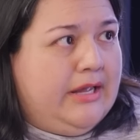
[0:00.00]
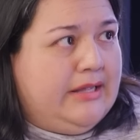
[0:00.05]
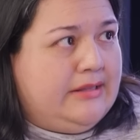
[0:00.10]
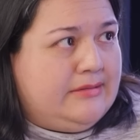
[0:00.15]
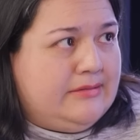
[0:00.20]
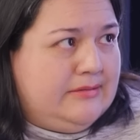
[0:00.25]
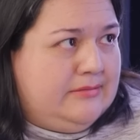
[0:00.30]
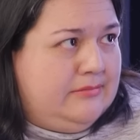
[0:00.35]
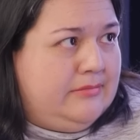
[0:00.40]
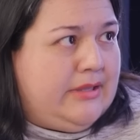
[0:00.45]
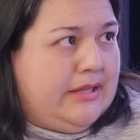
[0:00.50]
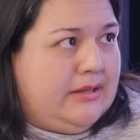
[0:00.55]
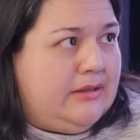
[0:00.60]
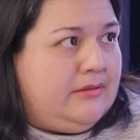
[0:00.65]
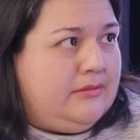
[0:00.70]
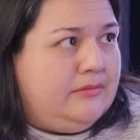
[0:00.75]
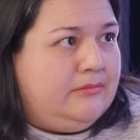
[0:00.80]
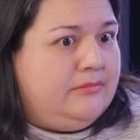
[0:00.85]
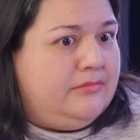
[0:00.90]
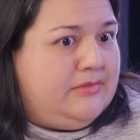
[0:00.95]
It
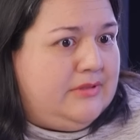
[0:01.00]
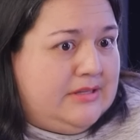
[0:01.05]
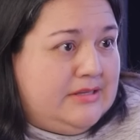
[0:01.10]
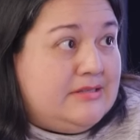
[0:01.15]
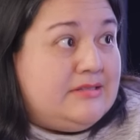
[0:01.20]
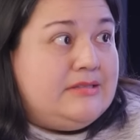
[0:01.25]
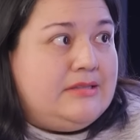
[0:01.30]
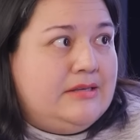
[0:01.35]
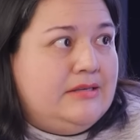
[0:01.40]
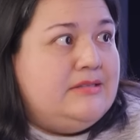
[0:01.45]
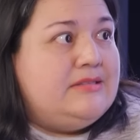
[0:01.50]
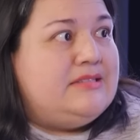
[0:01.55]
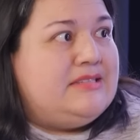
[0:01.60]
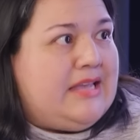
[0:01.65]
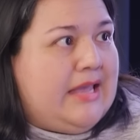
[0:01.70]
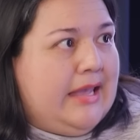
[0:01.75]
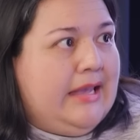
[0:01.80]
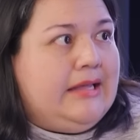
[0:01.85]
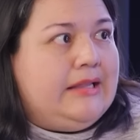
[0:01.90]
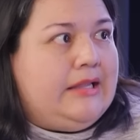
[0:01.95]
like these things
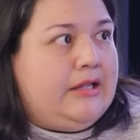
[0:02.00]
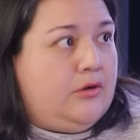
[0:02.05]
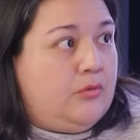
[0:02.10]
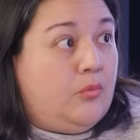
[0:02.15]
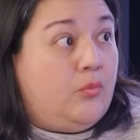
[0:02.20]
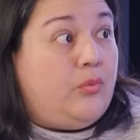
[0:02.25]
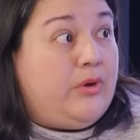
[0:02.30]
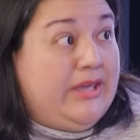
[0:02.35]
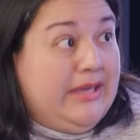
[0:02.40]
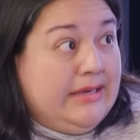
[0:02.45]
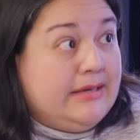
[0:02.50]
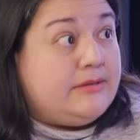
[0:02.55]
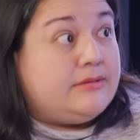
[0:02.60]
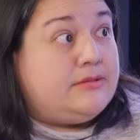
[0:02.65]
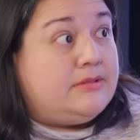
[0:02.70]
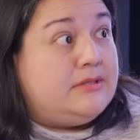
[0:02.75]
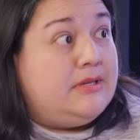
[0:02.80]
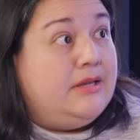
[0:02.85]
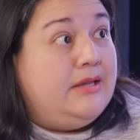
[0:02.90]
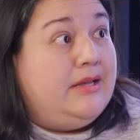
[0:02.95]
take like
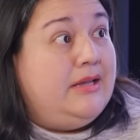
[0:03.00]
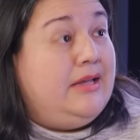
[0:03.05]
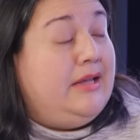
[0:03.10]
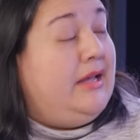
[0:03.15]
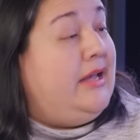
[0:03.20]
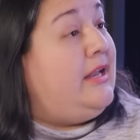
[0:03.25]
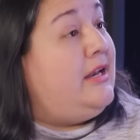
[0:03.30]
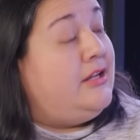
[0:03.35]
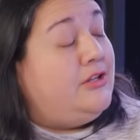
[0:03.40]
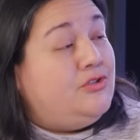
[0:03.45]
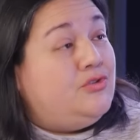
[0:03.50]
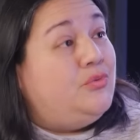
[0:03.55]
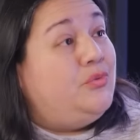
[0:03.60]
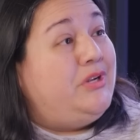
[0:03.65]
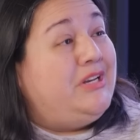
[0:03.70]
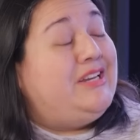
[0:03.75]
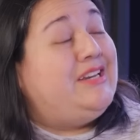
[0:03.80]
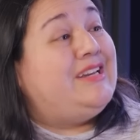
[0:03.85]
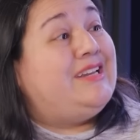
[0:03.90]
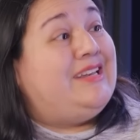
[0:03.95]
weeks and I do
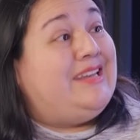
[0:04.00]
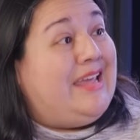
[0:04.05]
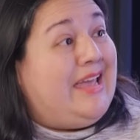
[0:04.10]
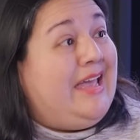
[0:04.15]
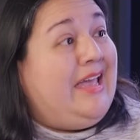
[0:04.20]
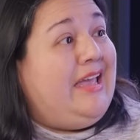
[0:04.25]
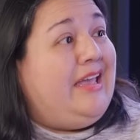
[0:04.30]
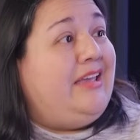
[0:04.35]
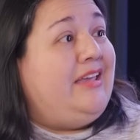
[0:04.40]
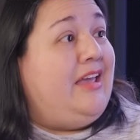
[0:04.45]
it in a day.